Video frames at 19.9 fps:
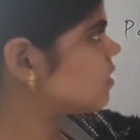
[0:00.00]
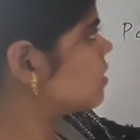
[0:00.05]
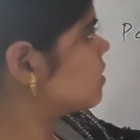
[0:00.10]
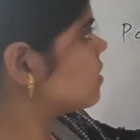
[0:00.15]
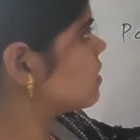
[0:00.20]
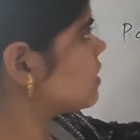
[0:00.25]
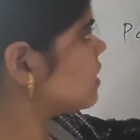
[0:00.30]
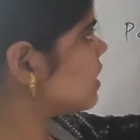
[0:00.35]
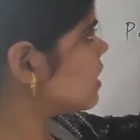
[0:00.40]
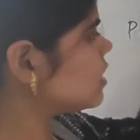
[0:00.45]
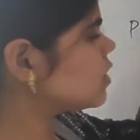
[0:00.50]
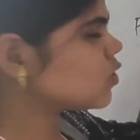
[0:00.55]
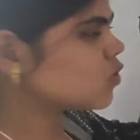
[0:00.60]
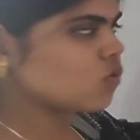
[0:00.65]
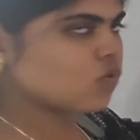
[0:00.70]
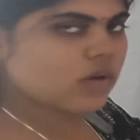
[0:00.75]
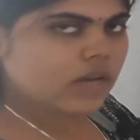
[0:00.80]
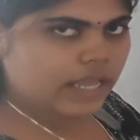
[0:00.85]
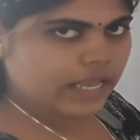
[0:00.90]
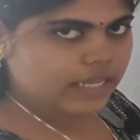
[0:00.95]
these
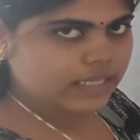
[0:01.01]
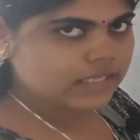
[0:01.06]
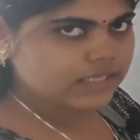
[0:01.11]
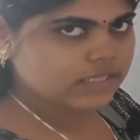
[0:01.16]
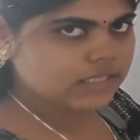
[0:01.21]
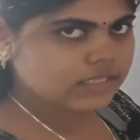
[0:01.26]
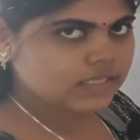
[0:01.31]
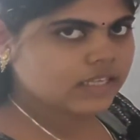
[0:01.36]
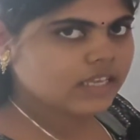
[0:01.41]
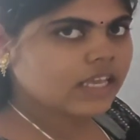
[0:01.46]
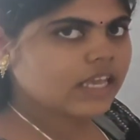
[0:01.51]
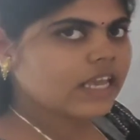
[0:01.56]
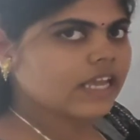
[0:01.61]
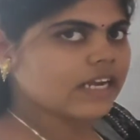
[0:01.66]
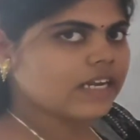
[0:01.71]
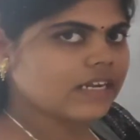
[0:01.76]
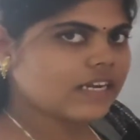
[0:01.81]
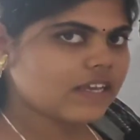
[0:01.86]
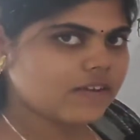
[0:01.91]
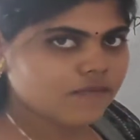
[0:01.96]
two lines
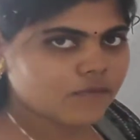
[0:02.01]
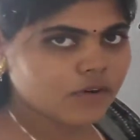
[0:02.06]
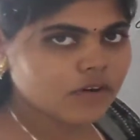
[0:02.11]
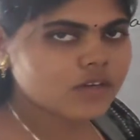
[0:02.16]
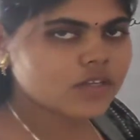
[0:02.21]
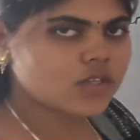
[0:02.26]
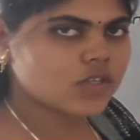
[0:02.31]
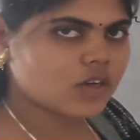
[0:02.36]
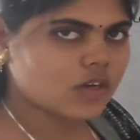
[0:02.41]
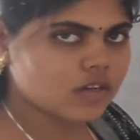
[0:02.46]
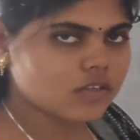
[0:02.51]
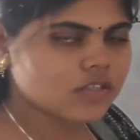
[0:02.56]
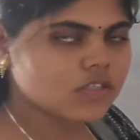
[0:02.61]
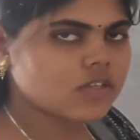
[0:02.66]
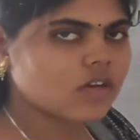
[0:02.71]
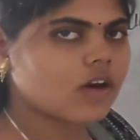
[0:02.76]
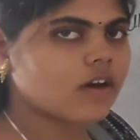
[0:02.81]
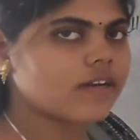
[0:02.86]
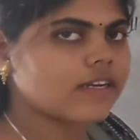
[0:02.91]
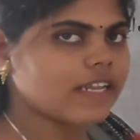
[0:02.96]
never touch
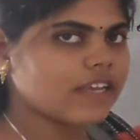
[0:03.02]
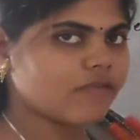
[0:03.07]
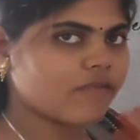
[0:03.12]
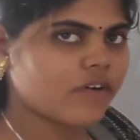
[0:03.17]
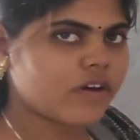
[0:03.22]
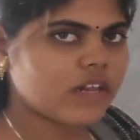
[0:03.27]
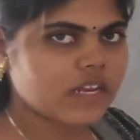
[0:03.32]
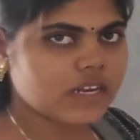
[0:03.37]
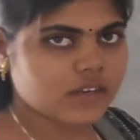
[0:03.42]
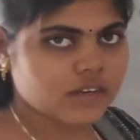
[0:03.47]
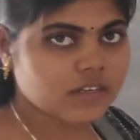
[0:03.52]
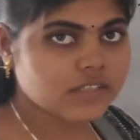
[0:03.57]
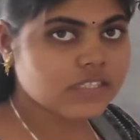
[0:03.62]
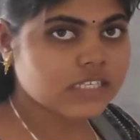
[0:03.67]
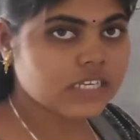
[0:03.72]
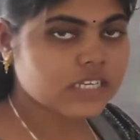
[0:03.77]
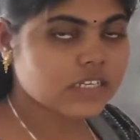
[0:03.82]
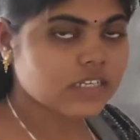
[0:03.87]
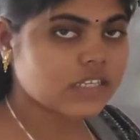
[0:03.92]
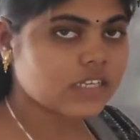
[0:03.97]
or never
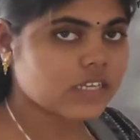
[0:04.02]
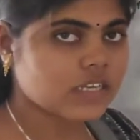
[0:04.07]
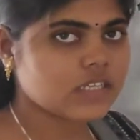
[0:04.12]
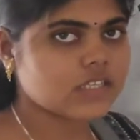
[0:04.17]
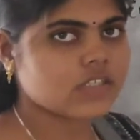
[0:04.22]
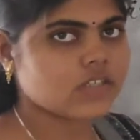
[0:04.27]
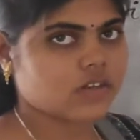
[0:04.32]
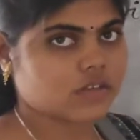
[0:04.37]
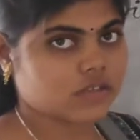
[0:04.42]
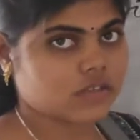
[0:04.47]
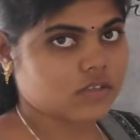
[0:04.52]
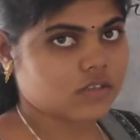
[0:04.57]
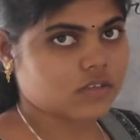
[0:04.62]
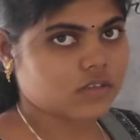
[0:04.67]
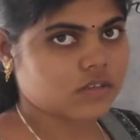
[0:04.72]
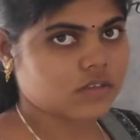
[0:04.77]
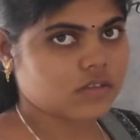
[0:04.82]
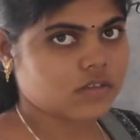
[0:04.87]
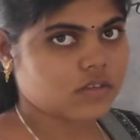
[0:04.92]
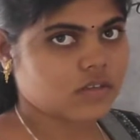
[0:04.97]
intersect each other
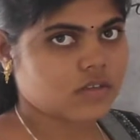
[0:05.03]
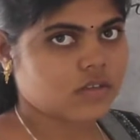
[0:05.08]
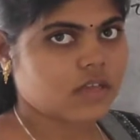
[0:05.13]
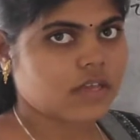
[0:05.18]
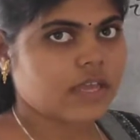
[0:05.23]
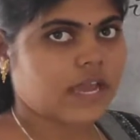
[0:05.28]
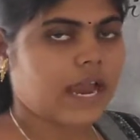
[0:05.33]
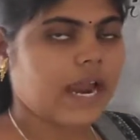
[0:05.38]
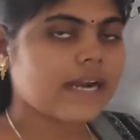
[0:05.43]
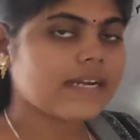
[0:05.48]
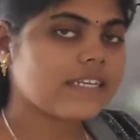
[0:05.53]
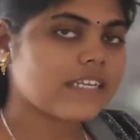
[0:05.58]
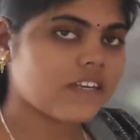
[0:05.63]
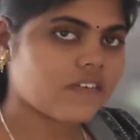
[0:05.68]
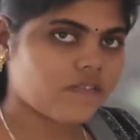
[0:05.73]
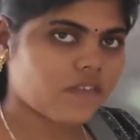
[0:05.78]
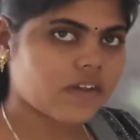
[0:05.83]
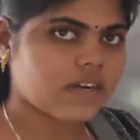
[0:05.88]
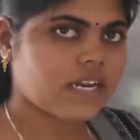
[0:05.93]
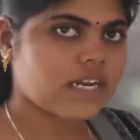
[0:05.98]
at
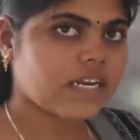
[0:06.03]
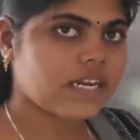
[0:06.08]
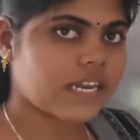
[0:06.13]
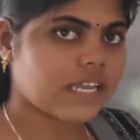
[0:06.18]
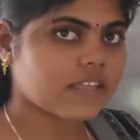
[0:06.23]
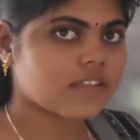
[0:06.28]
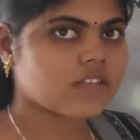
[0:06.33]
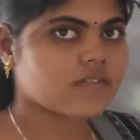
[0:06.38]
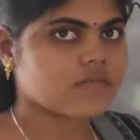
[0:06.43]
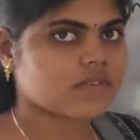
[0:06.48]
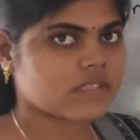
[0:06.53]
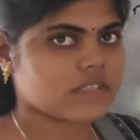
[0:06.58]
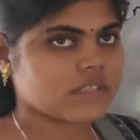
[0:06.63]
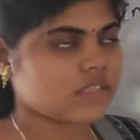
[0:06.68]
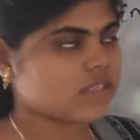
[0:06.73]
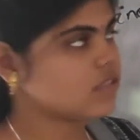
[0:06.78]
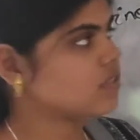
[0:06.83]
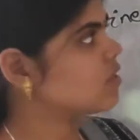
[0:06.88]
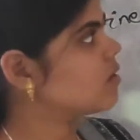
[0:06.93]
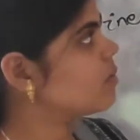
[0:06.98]
infinite length of
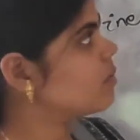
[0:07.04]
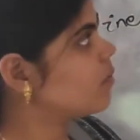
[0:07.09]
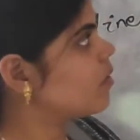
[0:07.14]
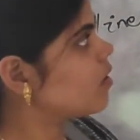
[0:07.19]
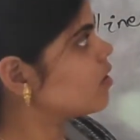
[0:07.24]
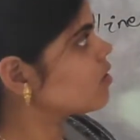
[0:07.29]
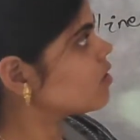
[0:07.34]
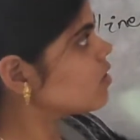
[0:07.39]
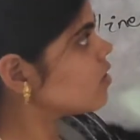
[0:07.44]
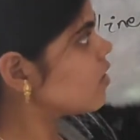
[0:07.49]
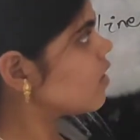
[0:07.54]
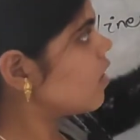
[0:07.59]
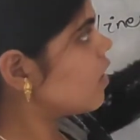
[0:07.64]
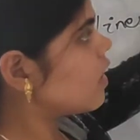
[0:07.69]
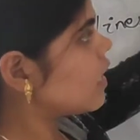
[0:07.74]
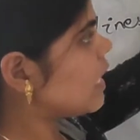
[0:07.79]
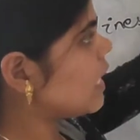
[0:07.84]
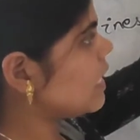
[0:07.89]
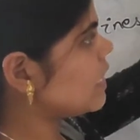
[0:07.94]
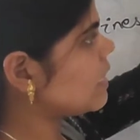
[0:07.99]
distance. But
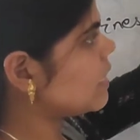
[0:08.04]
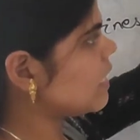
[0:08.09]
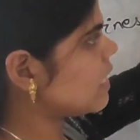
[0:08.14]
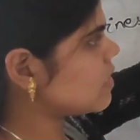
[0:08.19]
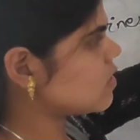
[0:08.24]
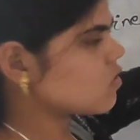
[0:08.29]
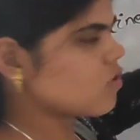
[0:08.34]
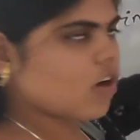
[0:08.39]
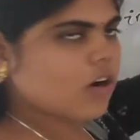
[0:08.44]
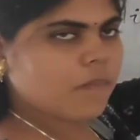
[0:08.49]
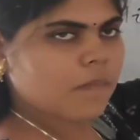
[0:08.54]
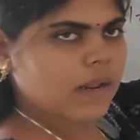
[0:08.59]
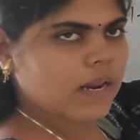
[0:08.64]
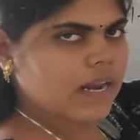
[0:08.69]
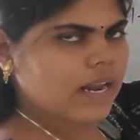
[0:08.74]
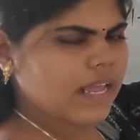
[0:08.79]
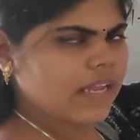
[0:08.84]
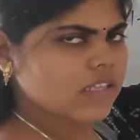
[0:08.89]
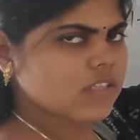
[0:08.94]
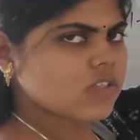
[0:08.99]
in these
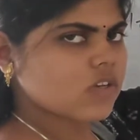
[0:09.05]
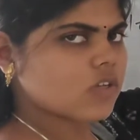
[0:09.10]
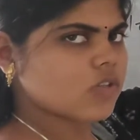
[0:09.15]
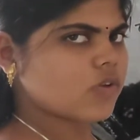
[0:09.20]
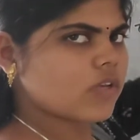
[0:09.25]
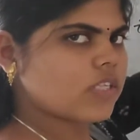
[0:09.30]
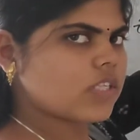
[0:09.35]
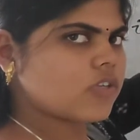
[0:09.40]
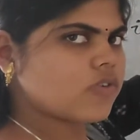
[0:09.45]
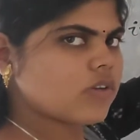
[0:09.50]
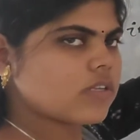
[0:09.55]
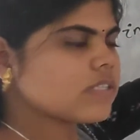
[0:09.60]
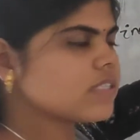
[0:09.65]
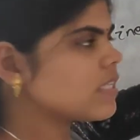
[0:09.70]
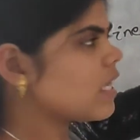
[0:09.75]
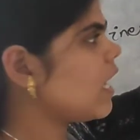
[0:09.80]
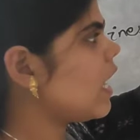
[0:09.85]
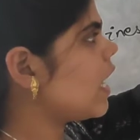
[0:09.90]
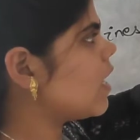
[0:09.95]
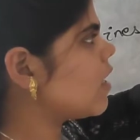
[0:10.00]
non-parallel lines, otherwise we can
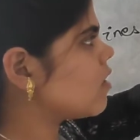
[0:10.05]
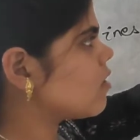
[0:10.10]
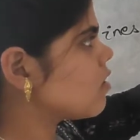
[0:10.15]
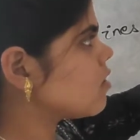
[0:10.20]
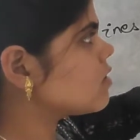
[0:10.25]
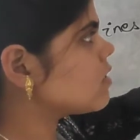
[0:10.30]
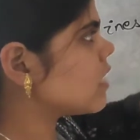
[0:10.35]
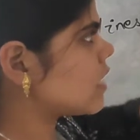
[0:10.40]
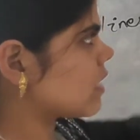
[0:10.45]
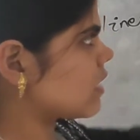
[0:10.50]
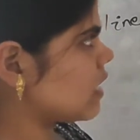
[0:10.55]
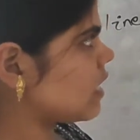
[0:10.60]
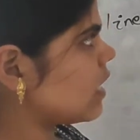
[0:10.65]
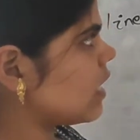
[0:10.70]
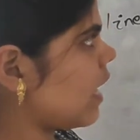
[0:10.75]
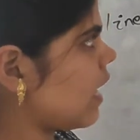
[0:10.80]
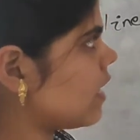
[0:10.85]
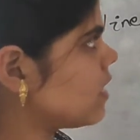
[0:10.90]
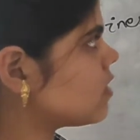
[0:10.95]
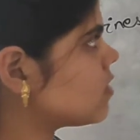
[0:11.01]
say
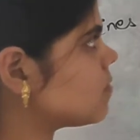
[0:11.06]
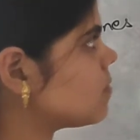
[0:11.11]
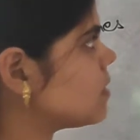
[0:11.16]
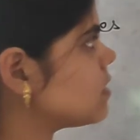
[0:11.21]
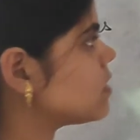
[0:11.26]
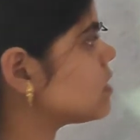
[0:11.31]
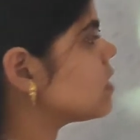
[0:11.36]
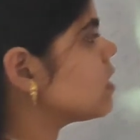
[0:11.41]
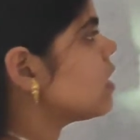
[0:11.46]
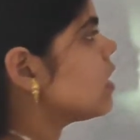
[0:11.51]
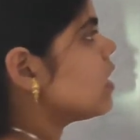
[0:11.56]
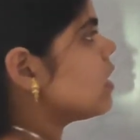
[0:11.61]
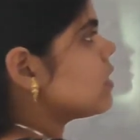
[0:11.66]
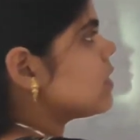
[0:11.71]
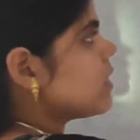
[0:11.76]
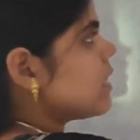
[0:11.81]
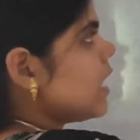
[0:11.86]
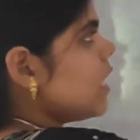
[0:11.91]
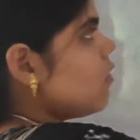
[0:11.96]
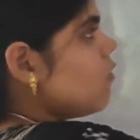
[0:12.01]
intersecting lines, means
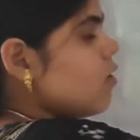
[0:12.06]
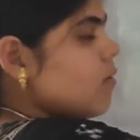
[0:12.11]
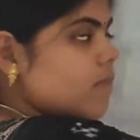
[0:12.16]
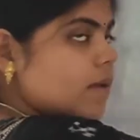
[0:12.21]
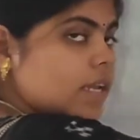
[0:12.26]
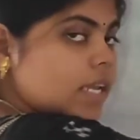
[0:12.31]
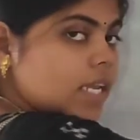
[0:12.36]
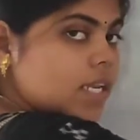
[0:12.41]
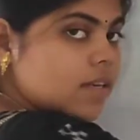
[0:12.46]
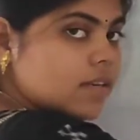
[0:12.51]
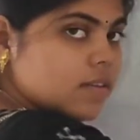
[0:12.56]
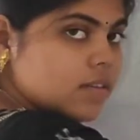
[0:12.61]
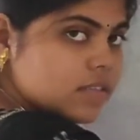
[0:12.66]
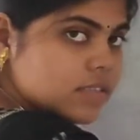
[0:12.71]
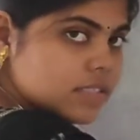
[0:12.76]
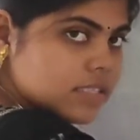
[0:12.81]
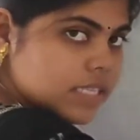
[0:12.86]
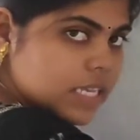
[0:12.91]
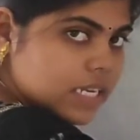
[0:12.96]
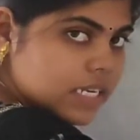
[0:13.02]
they will be
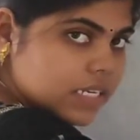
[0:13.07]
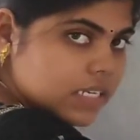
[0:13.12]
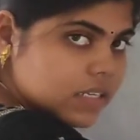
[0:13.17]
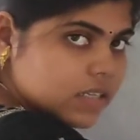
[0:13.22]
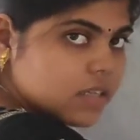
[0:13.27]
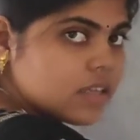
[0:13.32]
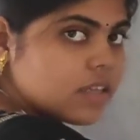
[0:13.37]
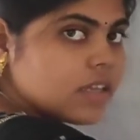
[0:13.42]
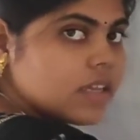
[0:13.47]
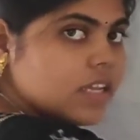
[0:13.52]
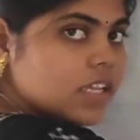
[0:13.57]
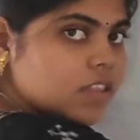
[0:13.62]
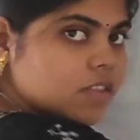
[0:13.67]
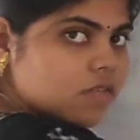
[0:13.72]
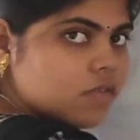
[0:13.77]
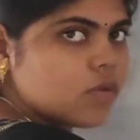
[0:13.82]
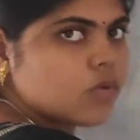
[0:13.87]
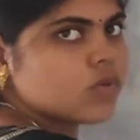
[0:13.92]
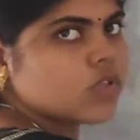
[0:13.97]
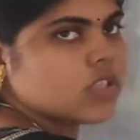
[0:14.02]
intersect
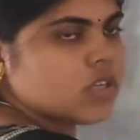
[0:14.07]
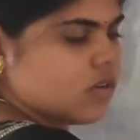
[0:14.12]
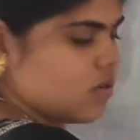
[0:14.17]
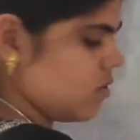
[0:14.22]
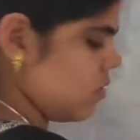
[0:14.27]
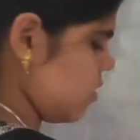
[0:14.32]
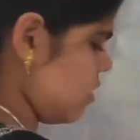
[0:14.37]
in future.